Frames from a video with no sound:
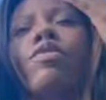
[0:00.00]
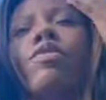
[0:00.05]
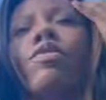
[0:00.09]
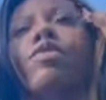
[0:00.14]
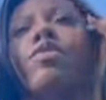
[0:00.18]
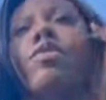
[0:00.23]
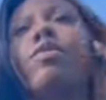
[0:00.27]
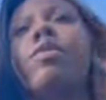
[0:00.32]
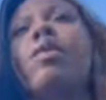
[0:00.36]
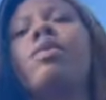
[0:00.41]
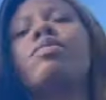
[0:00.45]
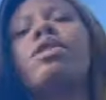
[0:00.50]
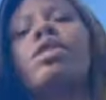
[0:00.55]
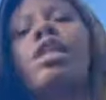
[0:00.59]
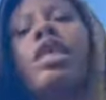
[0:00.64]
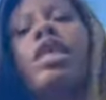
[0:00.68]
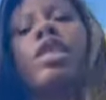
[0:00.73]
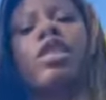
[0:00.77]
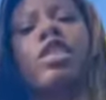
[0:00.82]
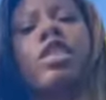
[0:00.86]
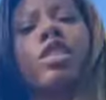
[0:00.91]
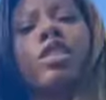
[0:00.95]
You know what I'm
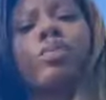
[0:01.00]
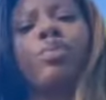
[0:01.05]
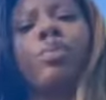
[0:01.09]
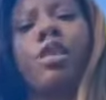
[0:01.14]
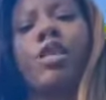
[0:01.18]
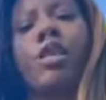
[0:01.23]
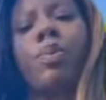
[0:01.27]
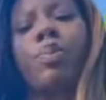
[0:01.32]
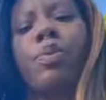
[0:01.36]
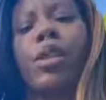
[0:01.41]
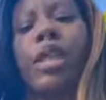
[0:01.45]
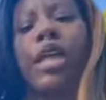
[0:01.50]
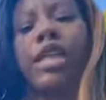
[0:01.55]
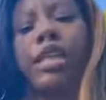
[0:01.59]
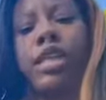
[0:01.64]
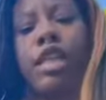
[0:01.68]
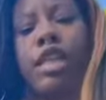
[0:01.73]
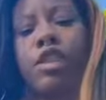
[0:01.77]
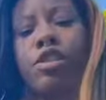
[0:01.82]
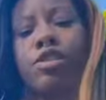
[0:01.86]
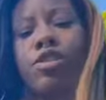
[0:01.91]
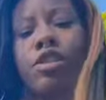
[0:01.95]
saying? Just manipulate
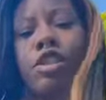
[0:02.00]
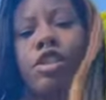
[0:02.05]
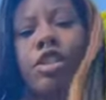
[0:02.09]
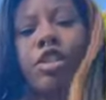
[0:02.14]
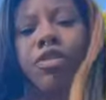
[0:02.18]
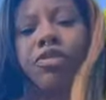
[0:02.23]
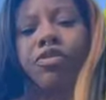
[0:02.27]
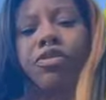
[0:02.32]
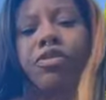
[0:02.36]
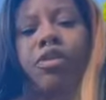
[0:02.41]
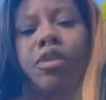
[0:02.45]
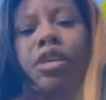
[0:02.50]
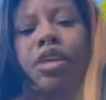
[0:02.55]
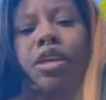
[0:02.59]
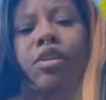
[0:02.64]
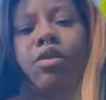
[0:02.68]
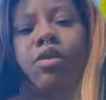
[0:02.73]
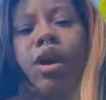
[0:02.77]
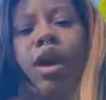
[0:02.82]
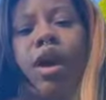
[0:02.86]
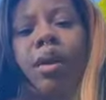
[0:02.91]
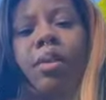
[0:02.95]
the energy differently,
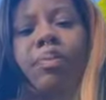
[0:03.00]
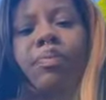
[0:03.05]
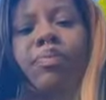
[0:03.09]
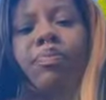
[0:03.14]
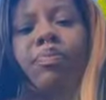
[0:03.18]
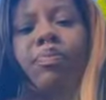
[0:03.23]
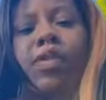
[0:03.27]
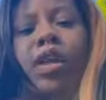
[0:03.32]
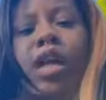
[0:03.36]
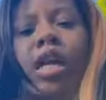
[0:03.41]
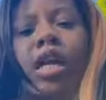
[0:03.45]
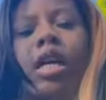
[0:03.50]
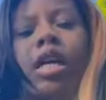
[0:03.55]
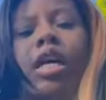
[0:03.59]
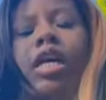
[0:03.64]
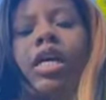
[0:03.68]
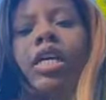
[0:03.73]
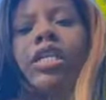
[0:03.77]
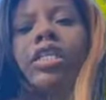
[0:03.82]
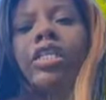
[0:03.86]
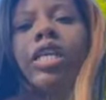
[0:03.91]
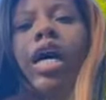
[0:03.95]
okay?
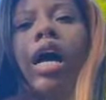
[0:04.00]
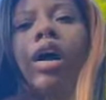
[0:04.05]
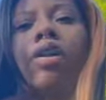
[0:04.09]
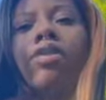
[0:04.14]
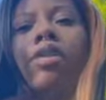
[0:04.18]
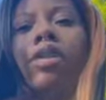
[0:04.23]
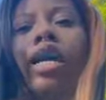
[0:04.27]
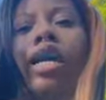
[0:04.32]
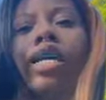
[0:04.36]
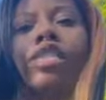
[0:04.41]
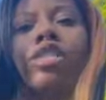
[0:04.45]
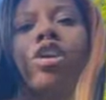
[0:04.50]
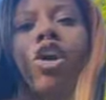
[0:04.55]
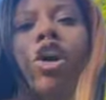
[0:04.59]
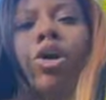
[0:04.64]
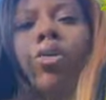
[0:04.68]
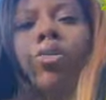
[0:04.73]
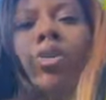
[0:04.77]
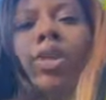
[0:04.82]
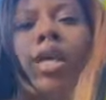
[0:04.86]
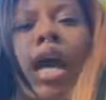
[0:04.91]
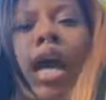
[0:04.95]
Now, the next
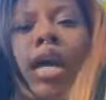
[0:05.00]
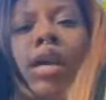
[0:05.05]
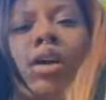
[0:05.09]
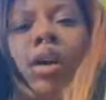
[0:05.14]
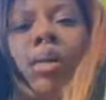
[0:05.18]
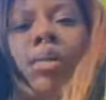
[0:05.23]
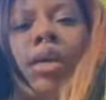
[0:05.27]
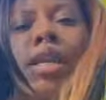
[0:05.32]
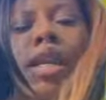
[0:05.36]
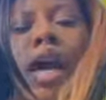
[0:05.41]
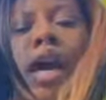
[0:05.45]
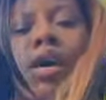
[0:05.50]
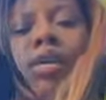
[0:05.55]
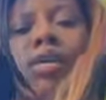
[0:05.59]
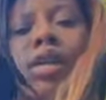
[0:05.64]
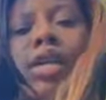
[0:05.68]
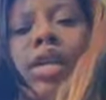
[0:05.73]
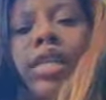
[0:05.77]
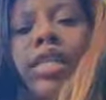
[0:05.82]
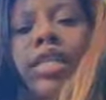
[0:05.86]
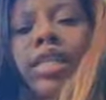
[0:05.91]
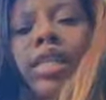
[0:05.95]
card we got coming out
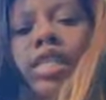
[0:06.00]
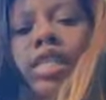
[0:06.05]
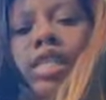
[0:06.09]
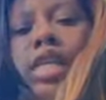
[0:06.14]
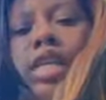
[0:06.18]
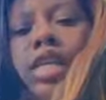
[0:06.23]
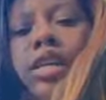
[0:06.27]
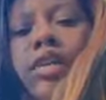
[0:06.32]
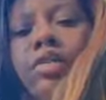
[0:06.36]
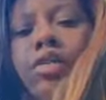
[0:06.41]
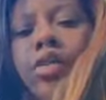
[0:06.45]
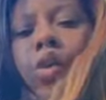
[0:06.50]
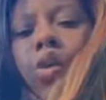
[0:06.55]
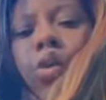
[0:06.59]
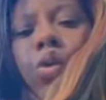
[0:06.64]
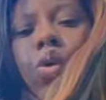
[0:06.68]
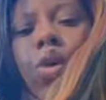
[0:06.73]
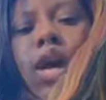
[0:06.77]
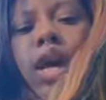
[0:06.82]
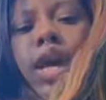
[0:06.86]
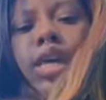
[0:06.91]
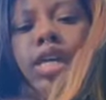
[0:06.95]
is the Ten of
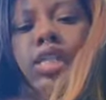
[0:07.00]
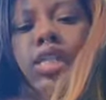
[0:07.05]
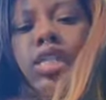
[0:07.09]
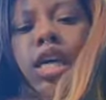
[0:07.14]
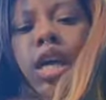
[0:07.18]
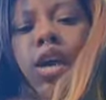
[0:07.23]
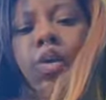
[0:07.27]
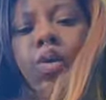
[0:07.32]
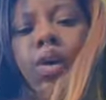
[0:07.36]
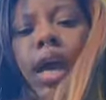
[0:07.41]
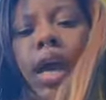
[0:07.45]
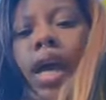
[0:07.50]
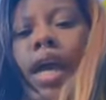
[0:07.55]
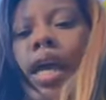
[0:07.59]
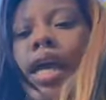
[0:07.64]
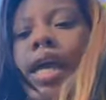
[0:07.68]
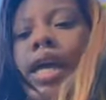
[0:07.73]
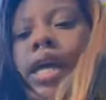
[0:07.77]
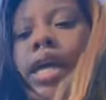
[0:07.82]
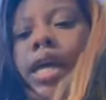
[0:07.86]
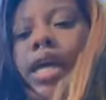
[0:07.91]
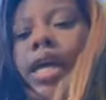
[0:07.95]
Coins,
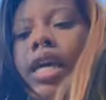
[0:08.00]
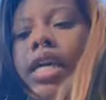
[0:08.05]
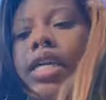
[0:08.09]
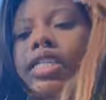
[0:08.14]
okay?